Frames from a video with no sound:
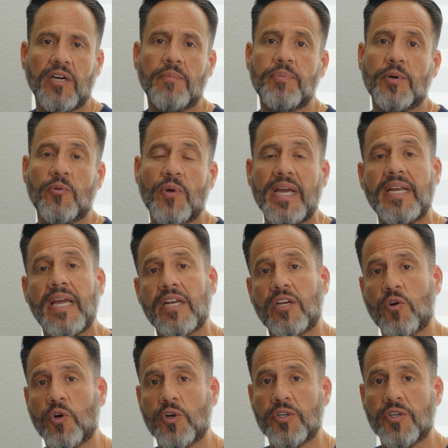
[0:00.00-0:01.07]
upper right hand
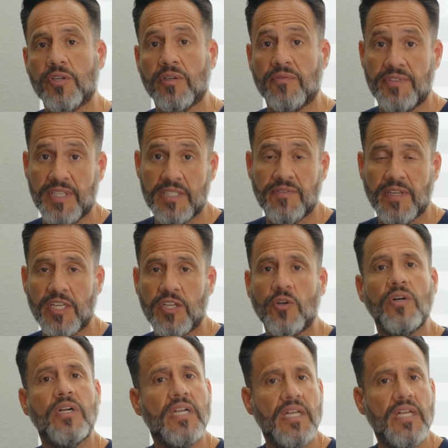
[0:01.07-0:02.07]
corner of this video